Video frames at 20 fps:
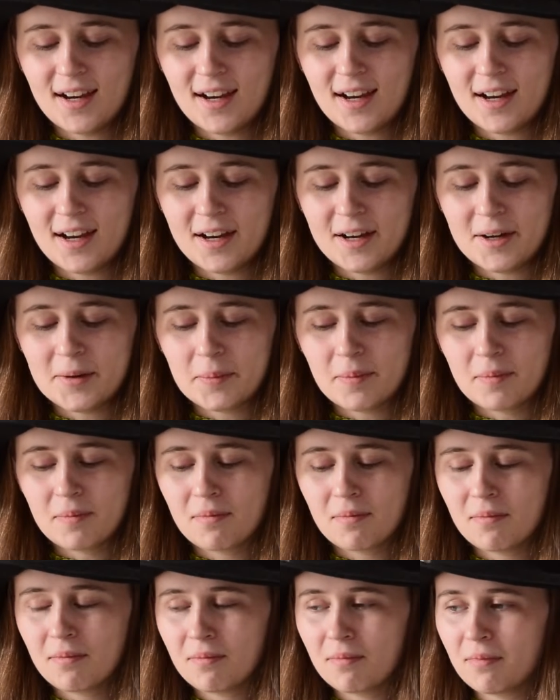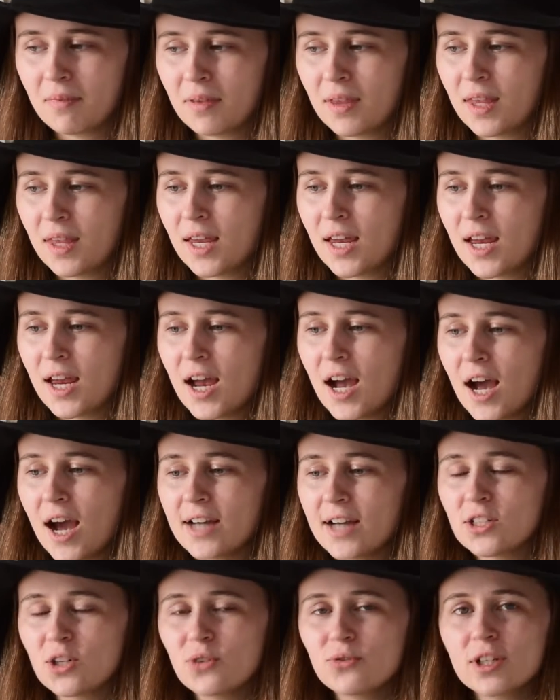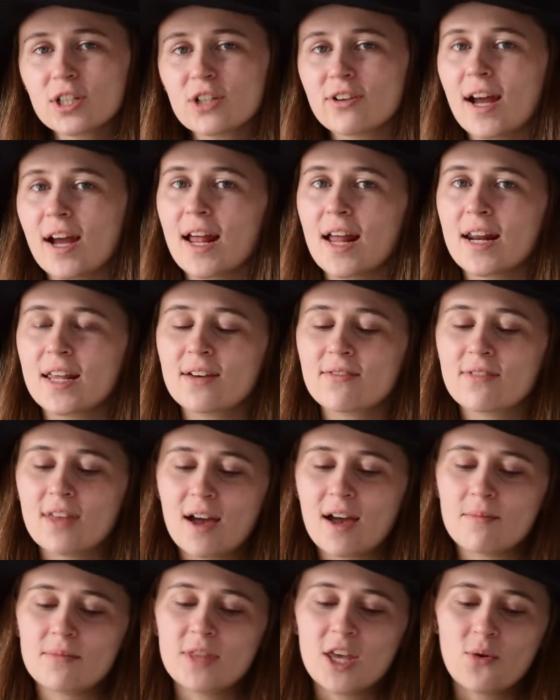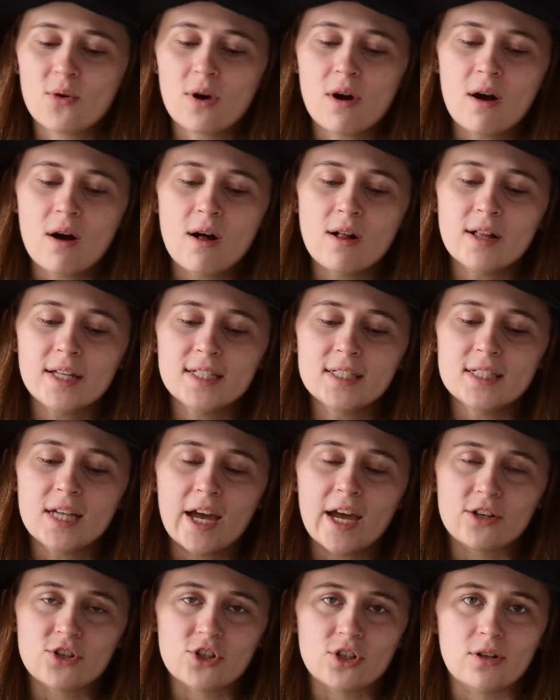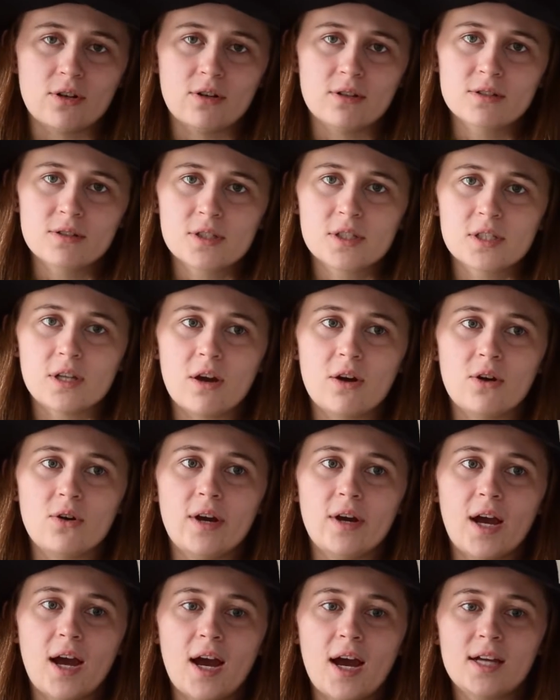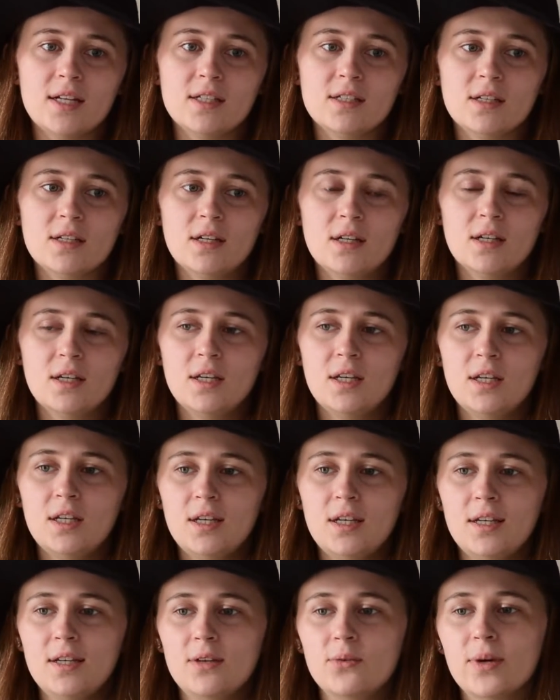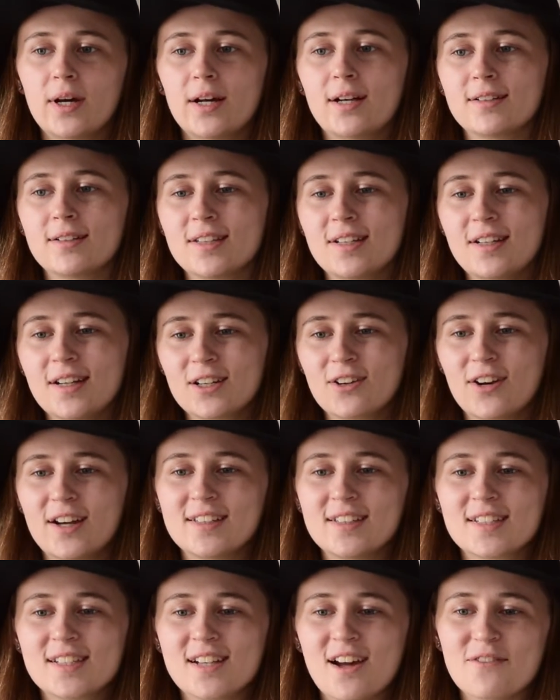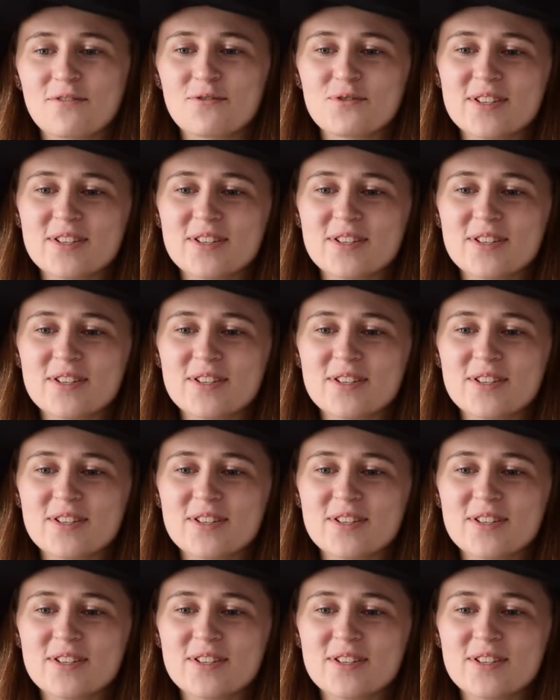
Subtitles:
I don't regret any of them. They were all intentional. So well, the Knit Crate stuff